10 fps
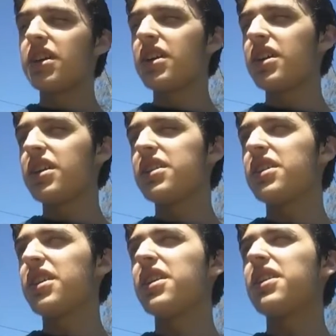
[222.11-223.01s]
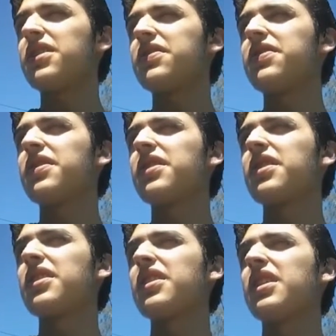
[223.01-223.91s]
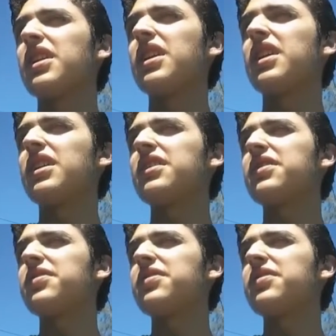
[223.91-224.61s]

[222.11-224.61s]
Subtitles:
And yeah.